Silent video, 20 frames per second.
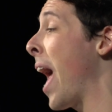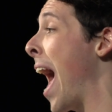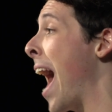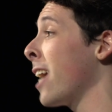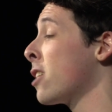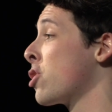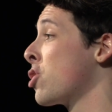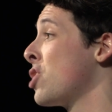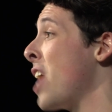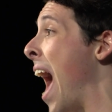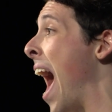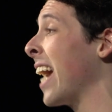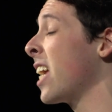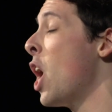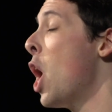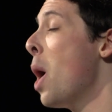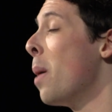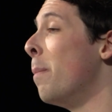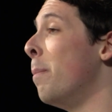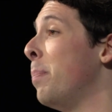
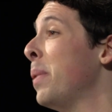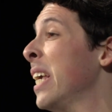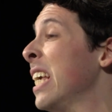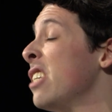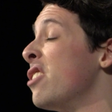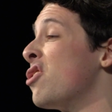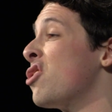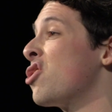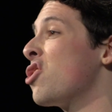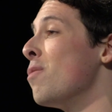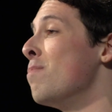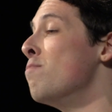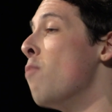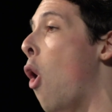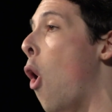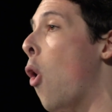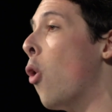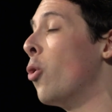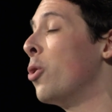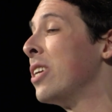Hashtag beast
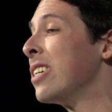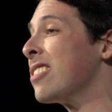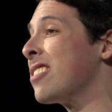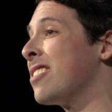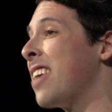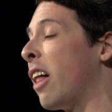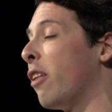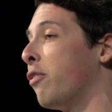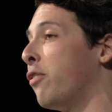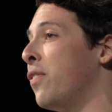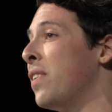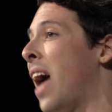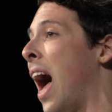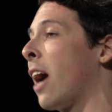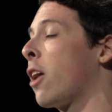mode selfie.